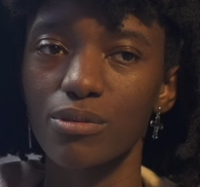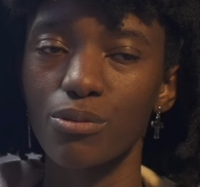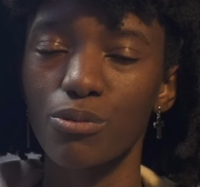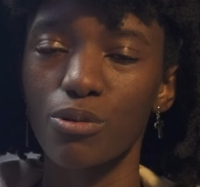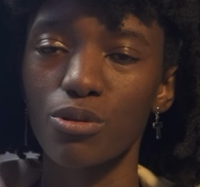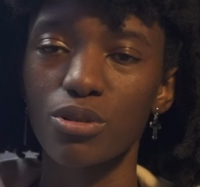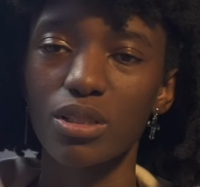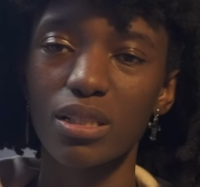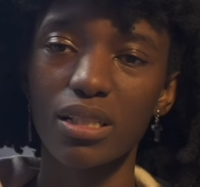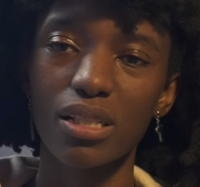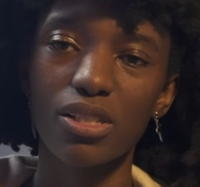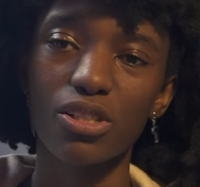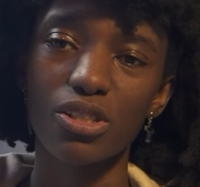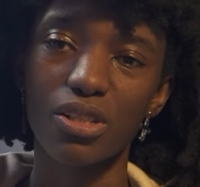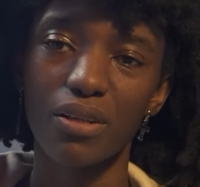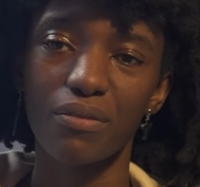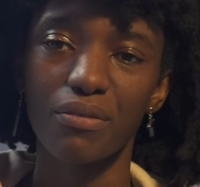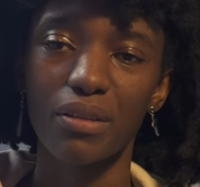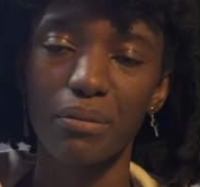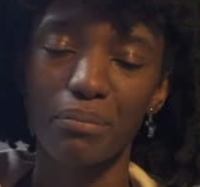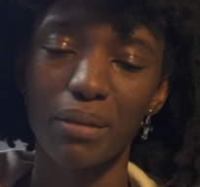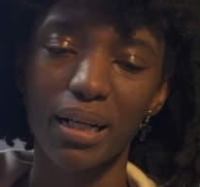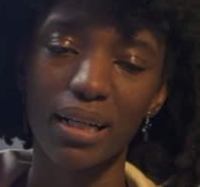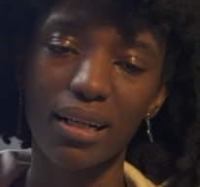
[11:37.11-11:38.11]
we'll see a
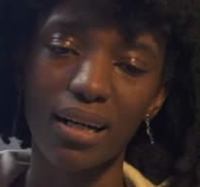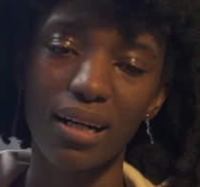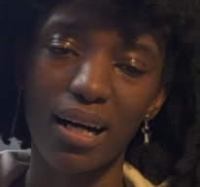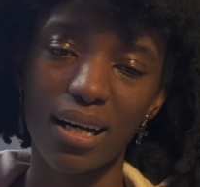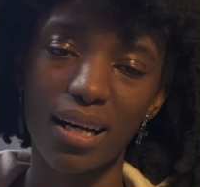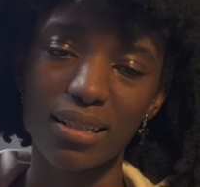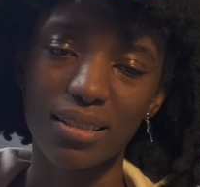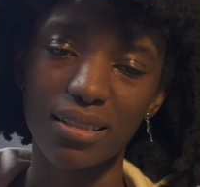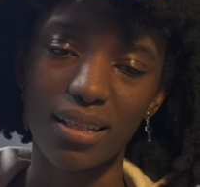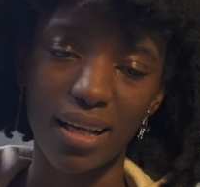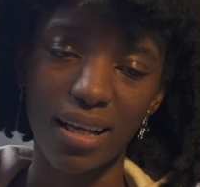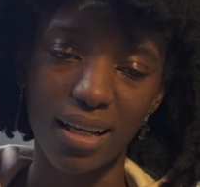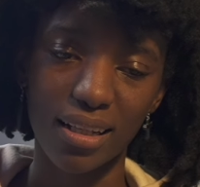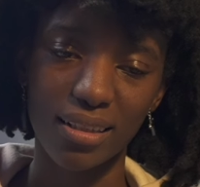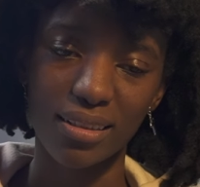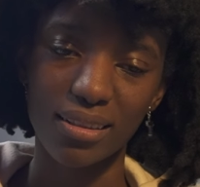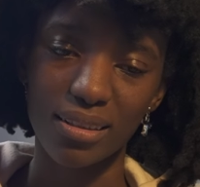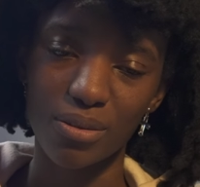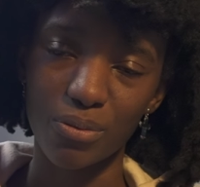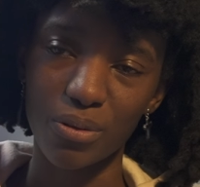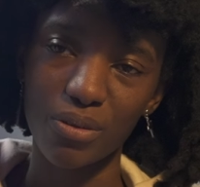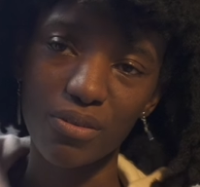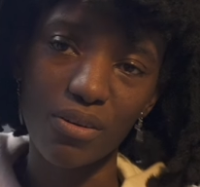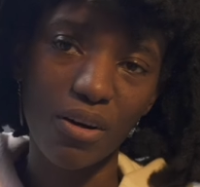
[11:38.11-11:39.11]
shift in my content.
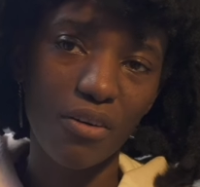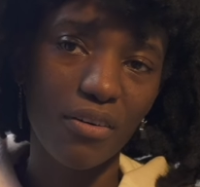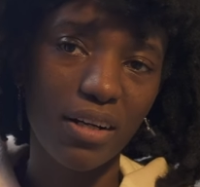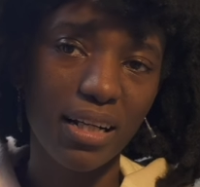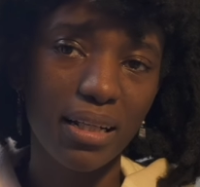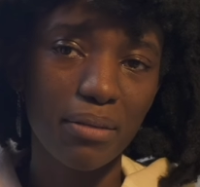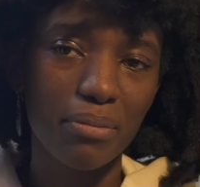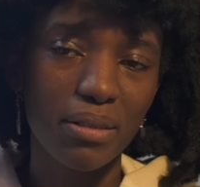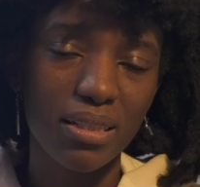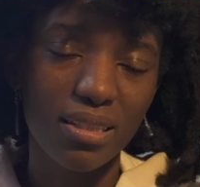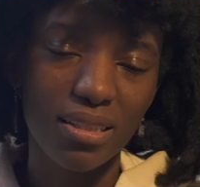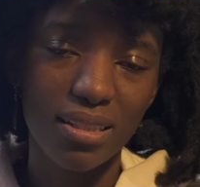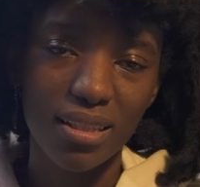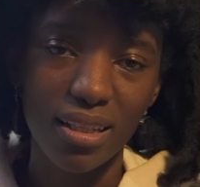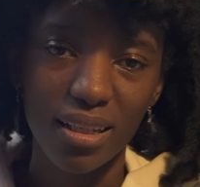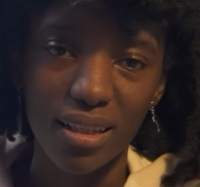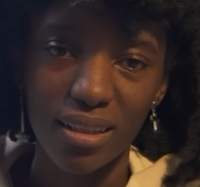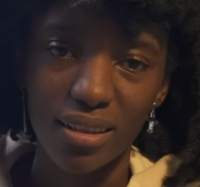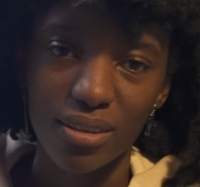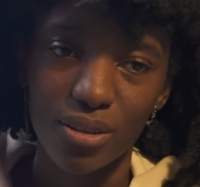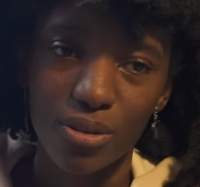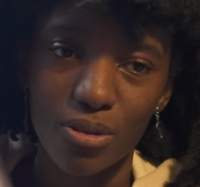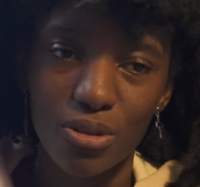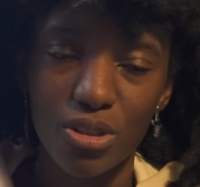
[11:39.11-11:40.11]
We've already been seeing
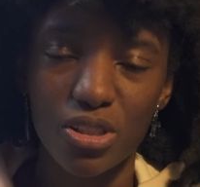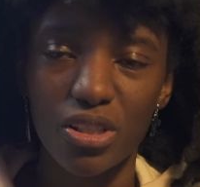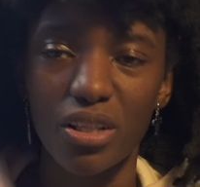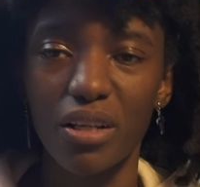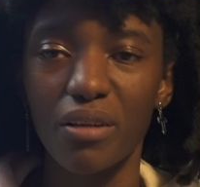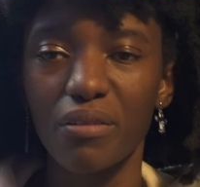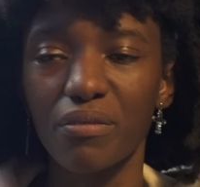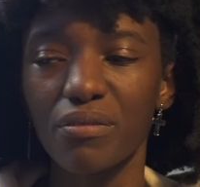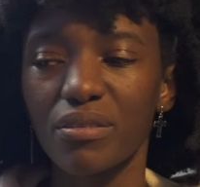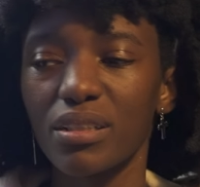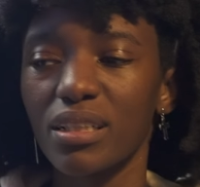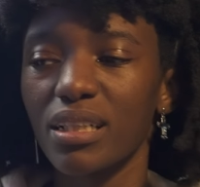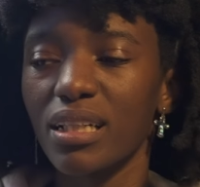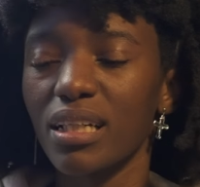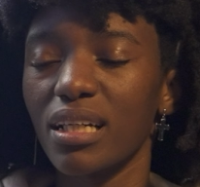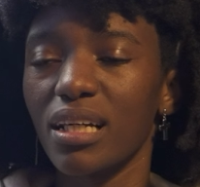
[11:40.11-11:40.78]
a little shift.